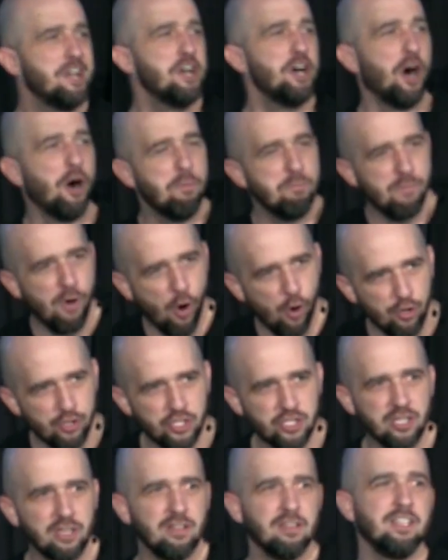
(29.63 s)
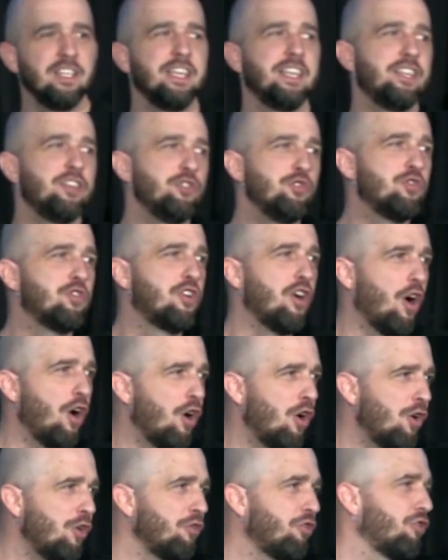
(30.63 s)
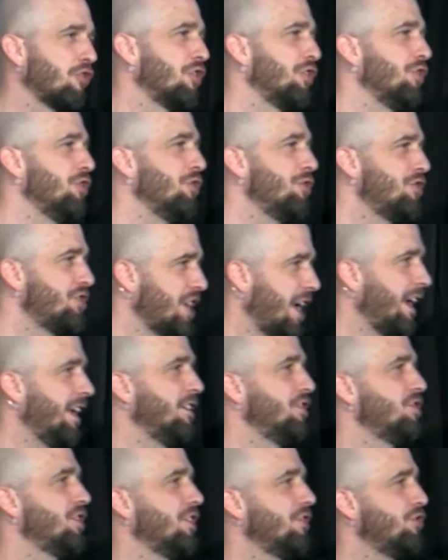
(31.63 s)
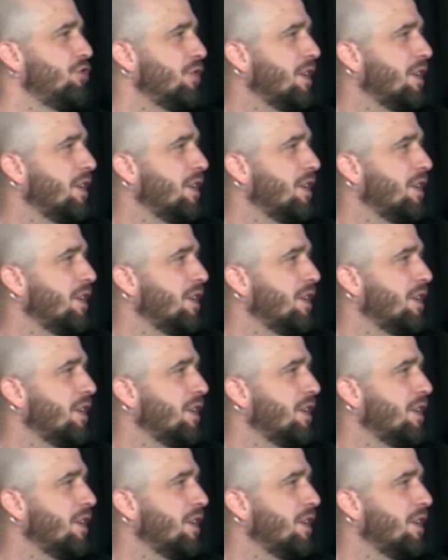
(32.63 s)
Emotionally, you go through changes.